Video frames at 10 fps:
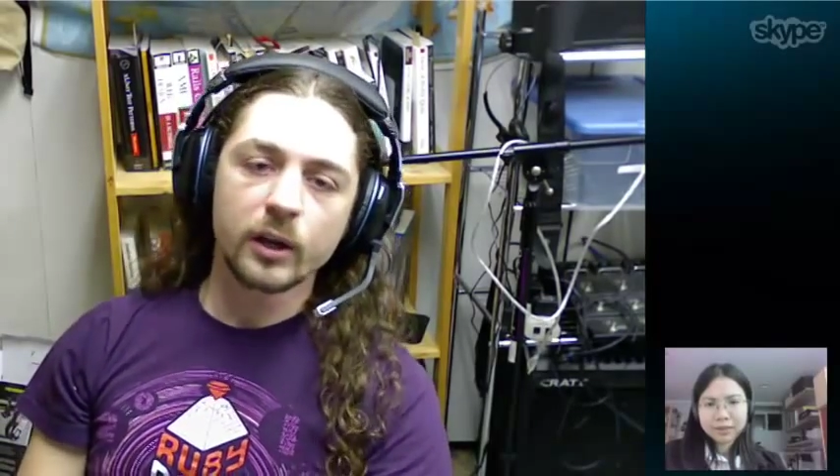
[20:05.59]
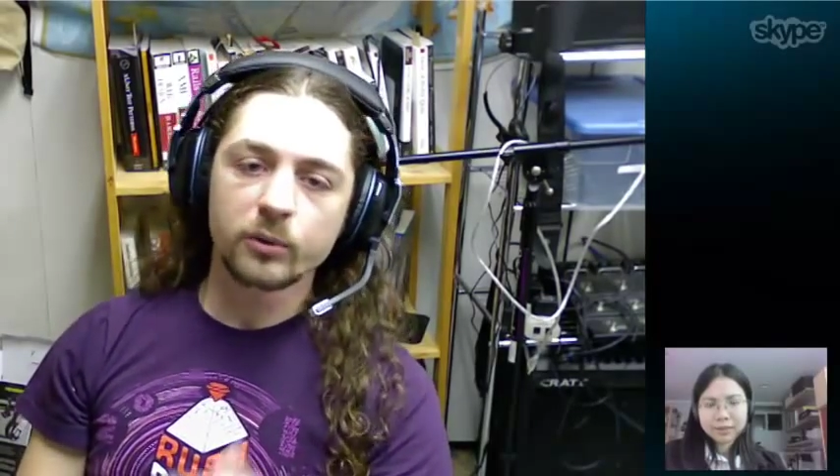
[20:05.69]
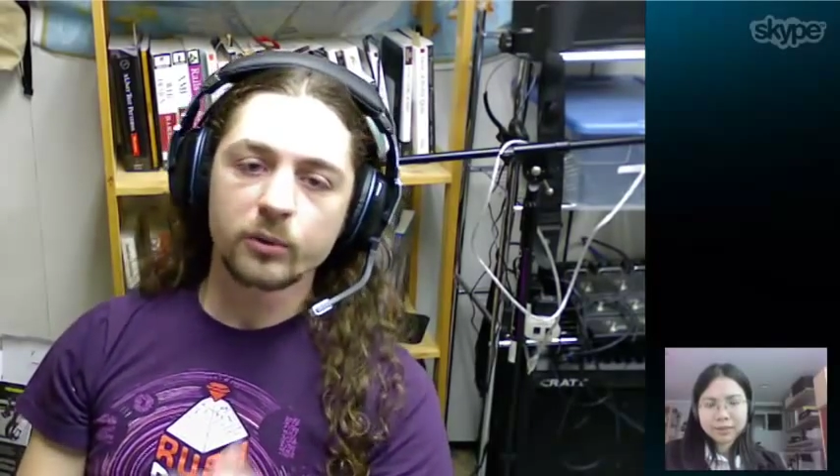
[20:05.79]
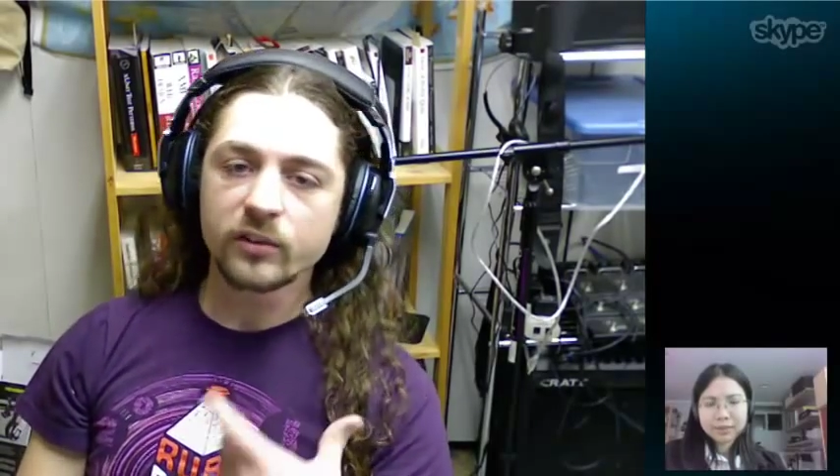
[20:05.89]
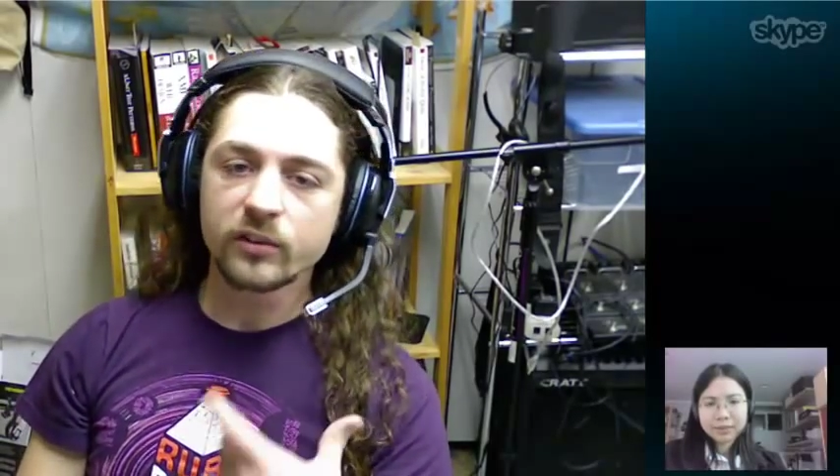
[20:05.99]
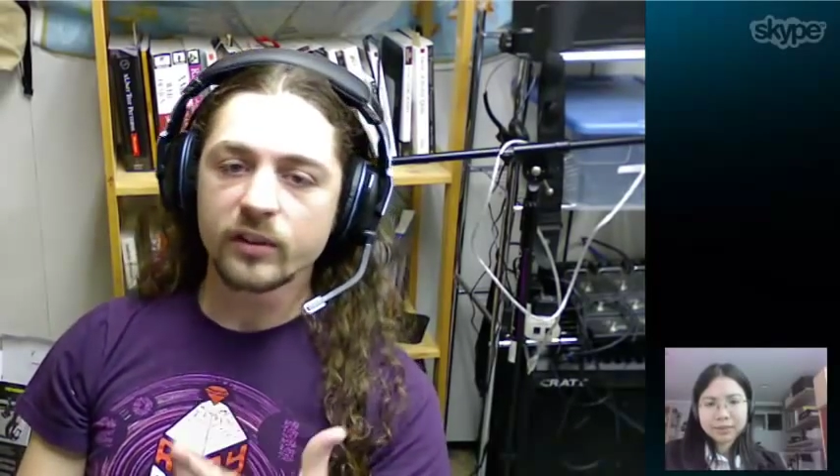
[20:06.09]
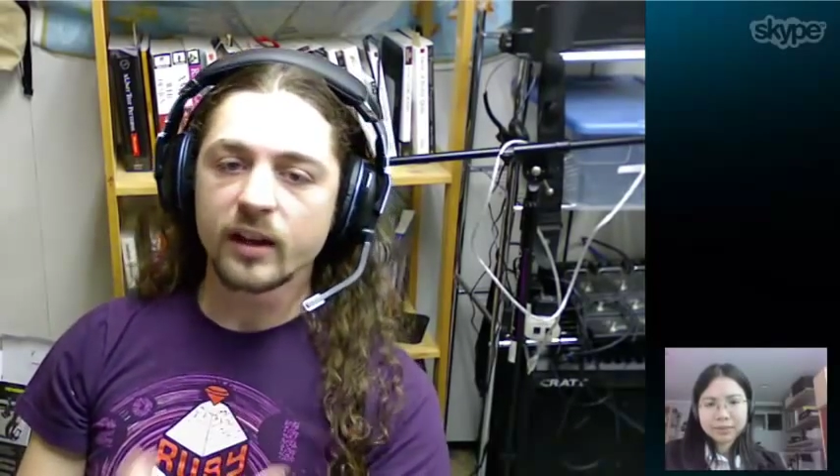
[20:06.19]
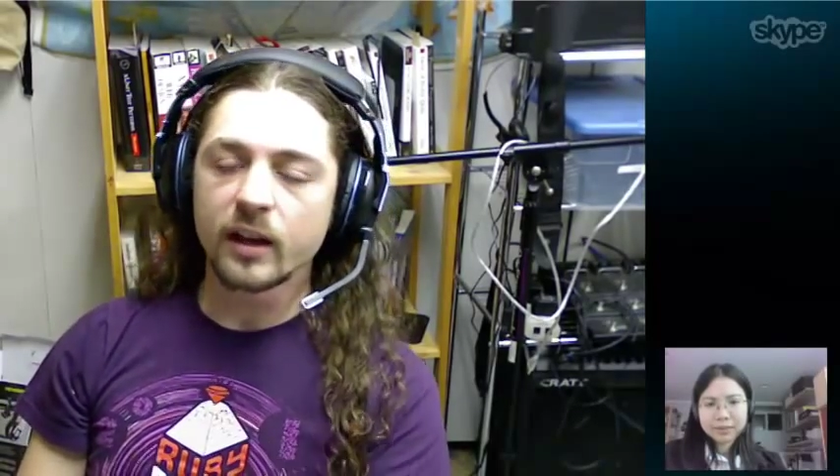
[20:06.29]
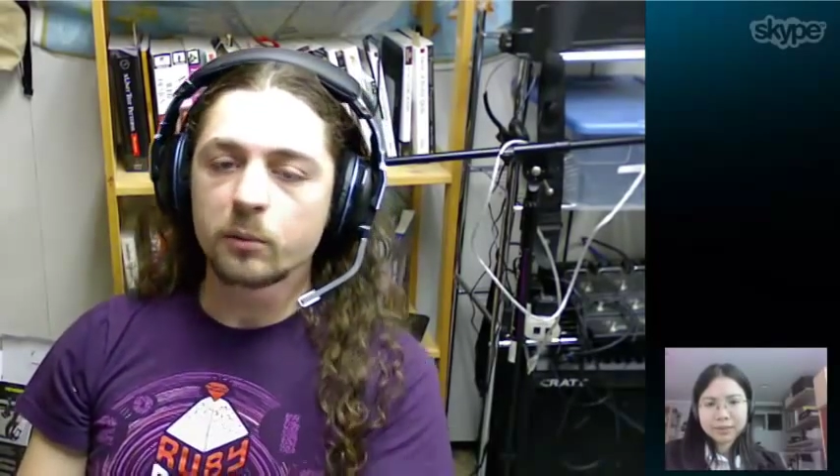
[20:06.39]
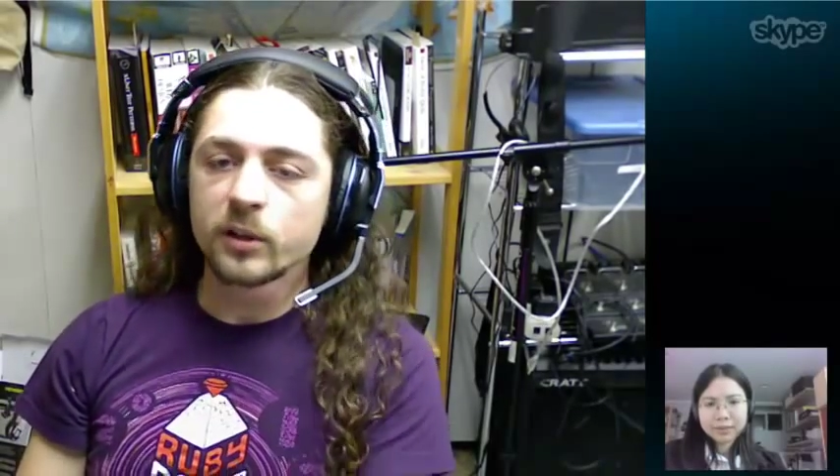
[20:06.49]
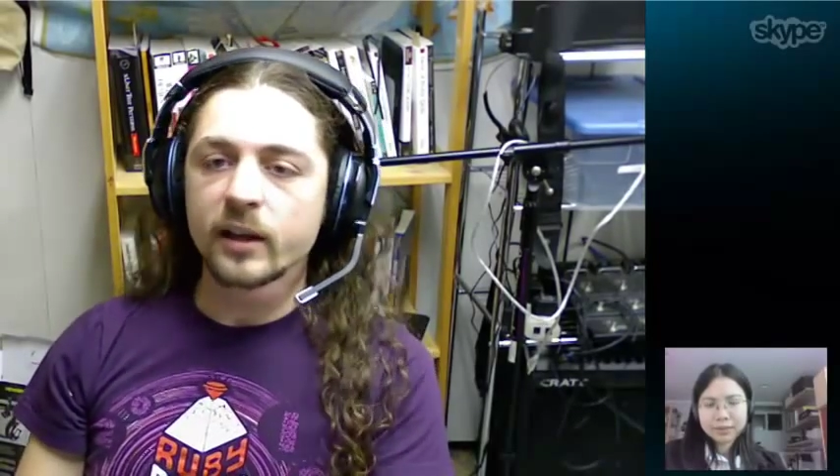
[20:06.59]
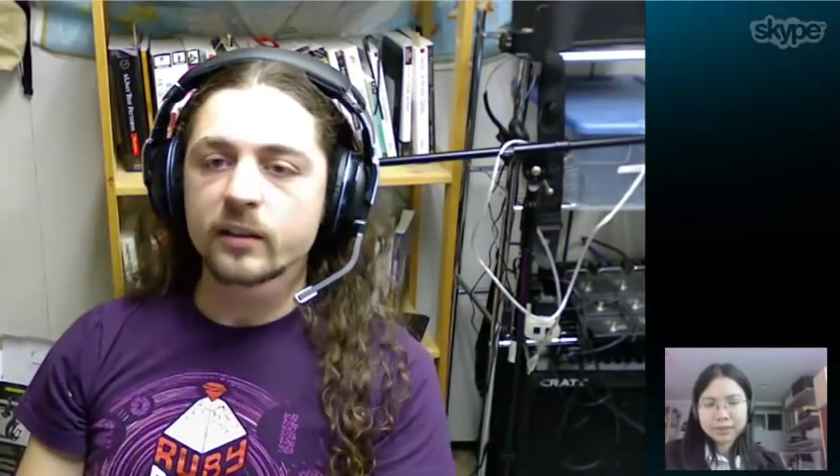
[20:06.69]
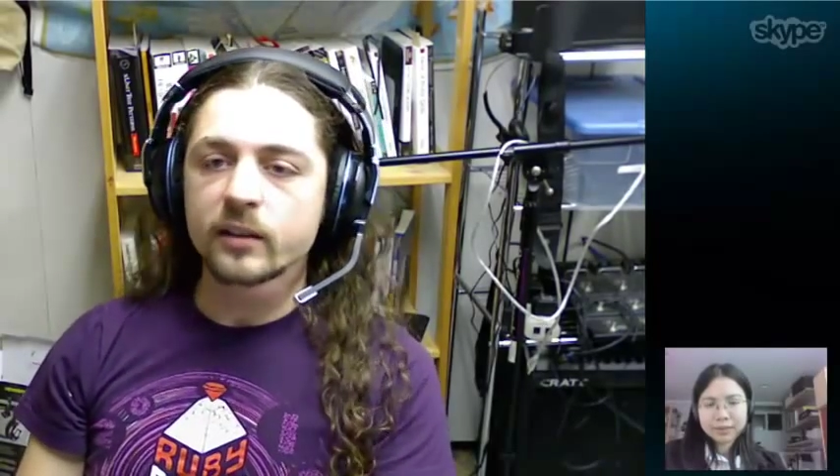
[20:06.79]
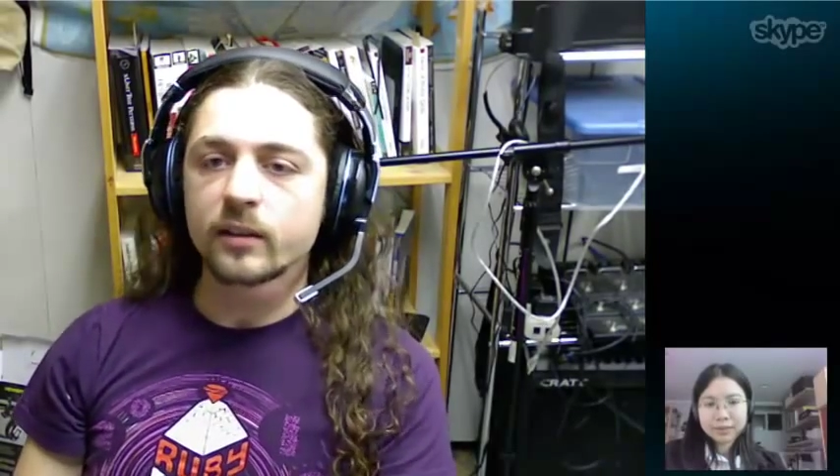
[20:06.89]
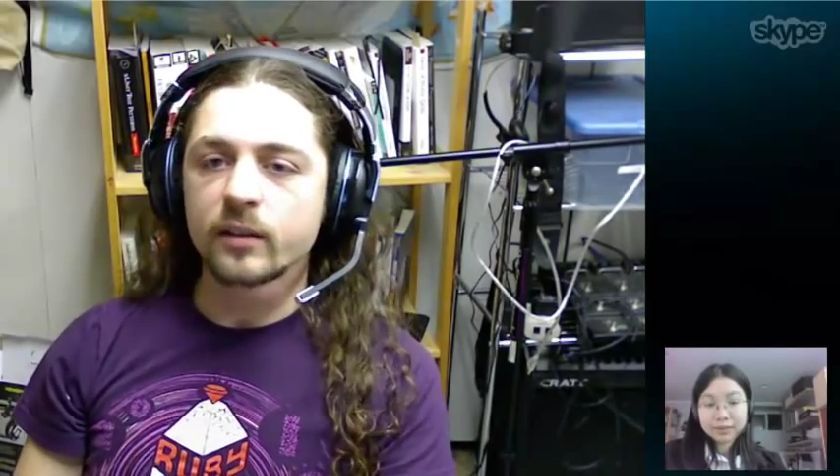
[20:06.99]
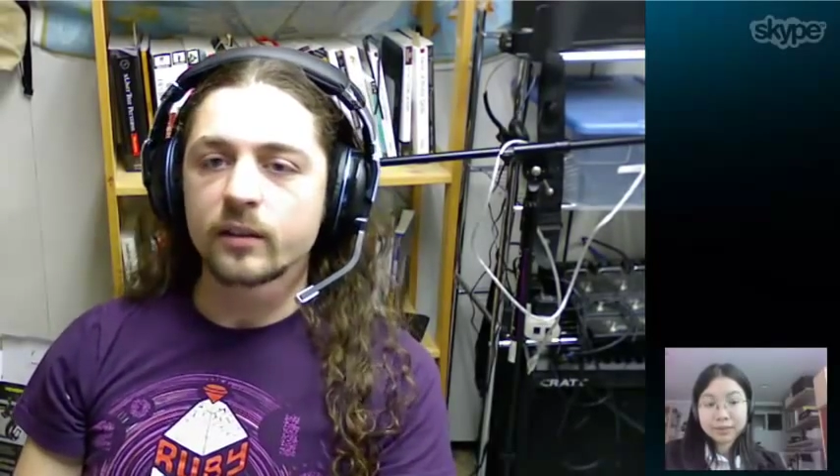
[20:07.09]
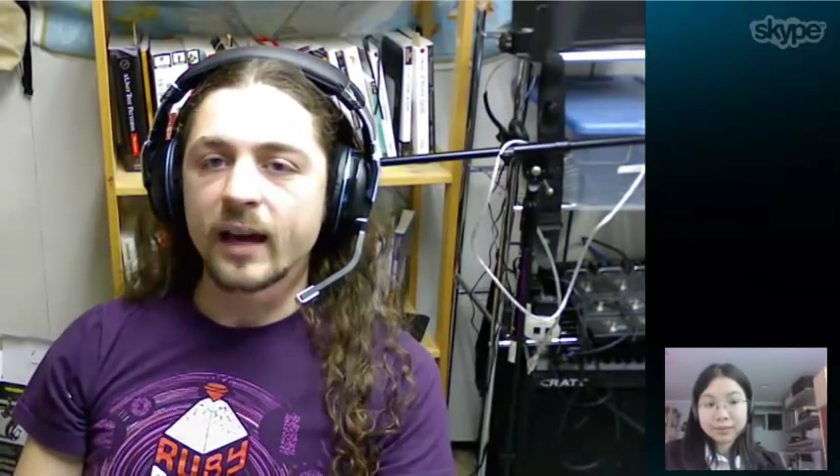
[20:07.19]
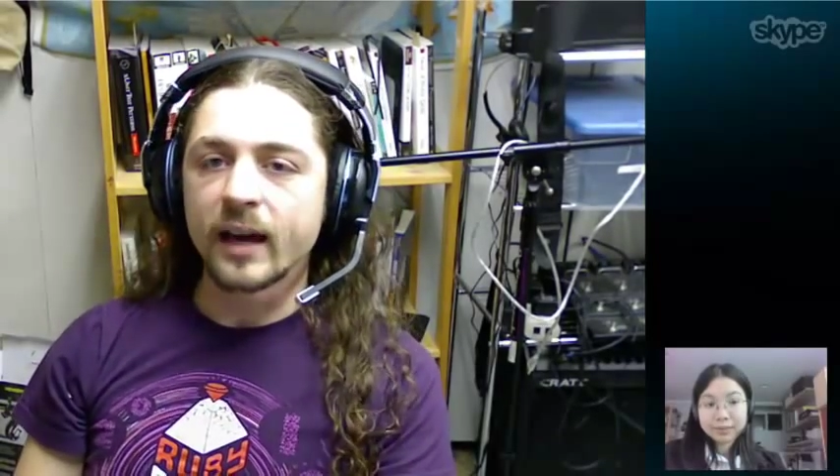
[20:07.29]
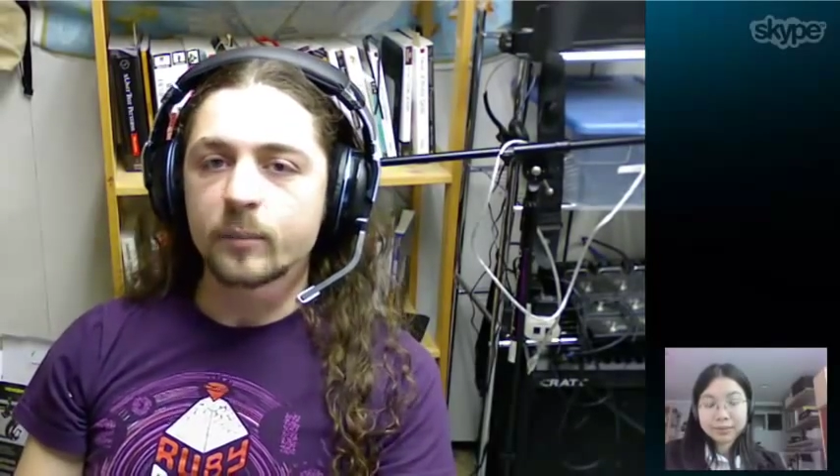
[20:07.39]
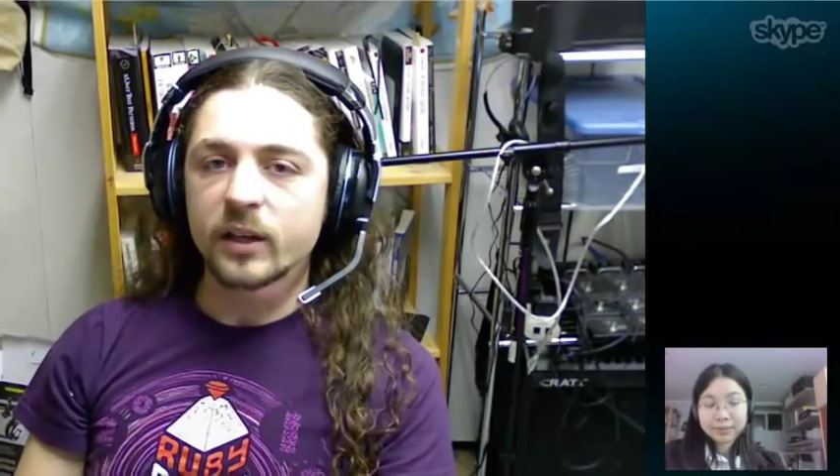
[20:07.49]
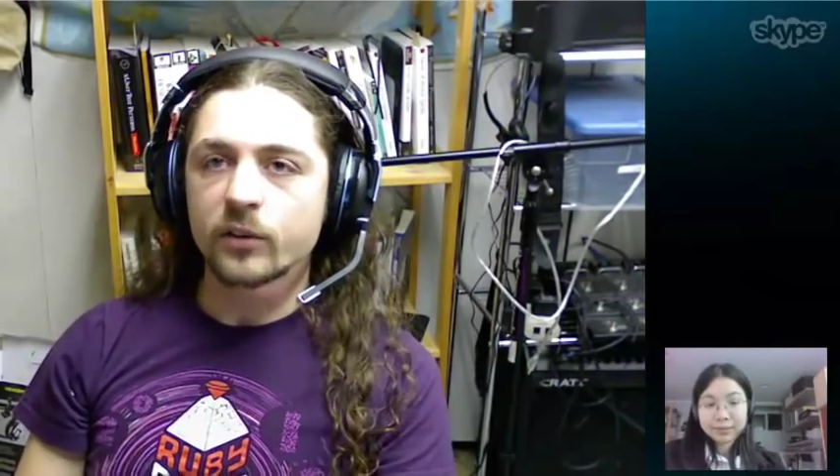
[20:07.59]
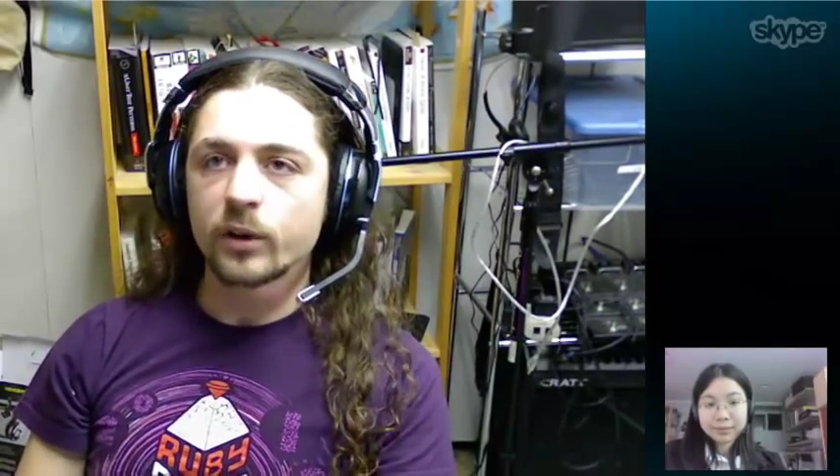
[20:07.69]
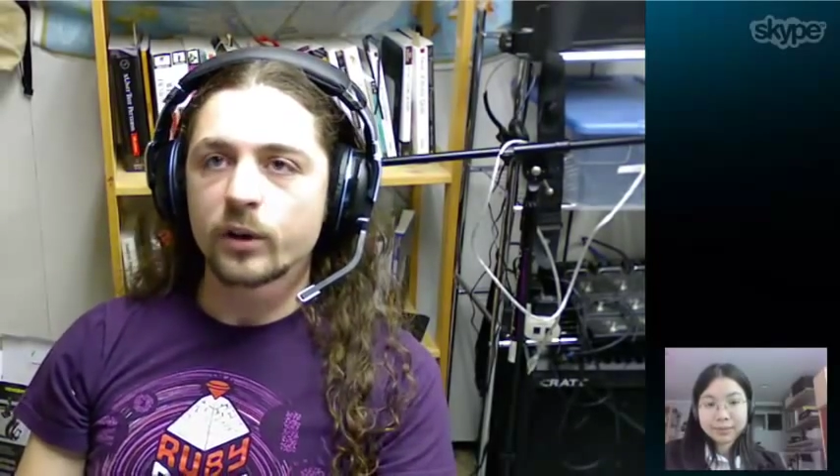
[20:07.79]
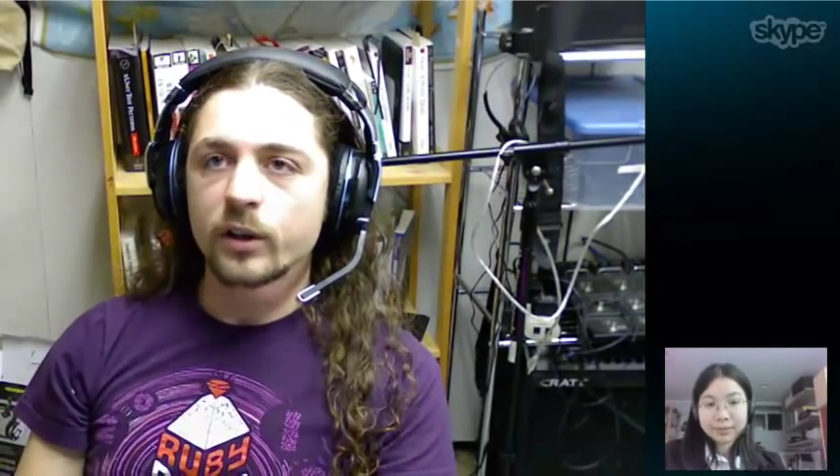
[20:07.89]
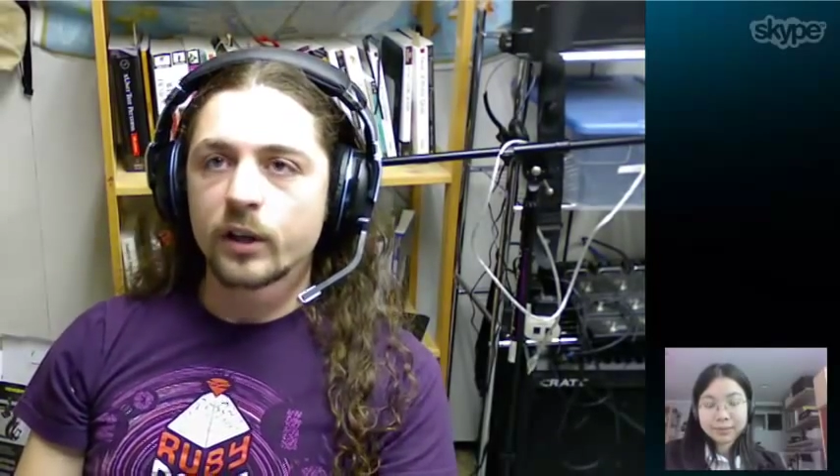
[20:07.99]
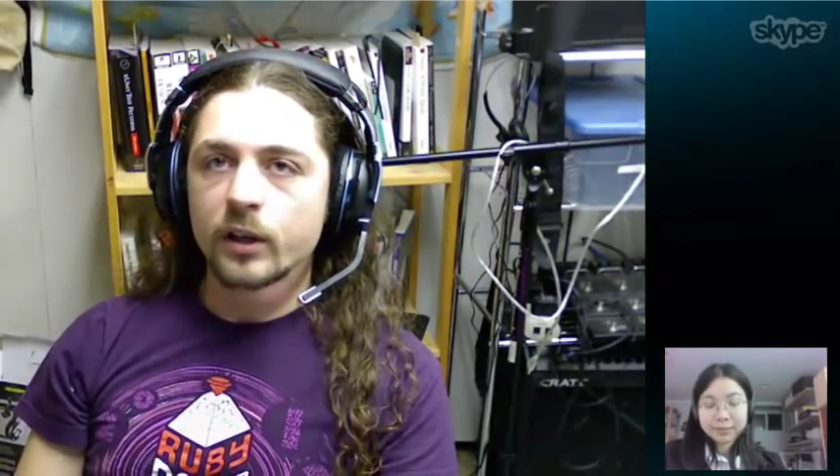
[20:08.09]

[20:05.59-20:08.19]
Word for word: which actually I, I really like that because what